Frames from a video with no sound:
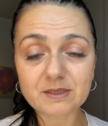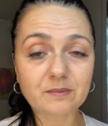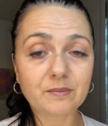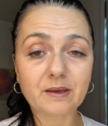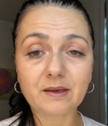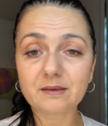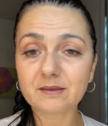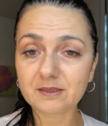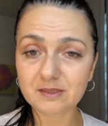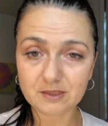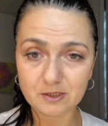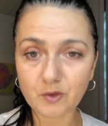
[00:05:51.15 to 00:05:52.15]
like
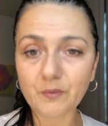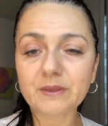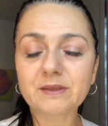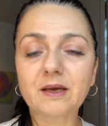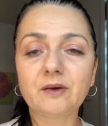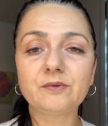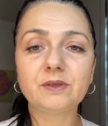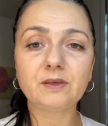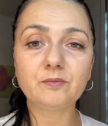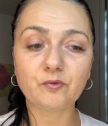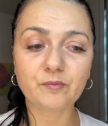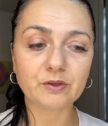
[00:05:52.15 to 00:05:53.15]
slow metabolism
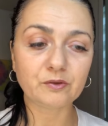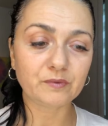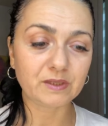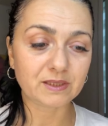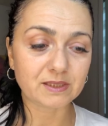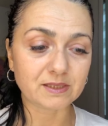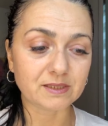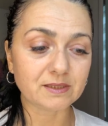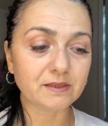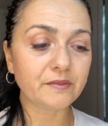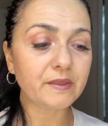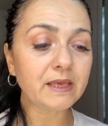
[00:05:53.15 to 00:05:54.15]
and is slowing
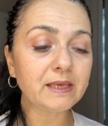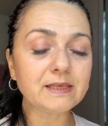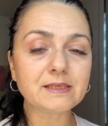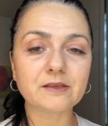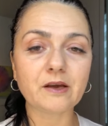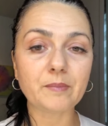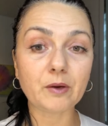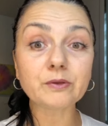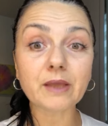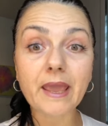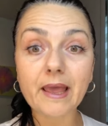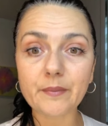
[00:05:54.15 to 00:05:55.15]
down the movement of the intestine.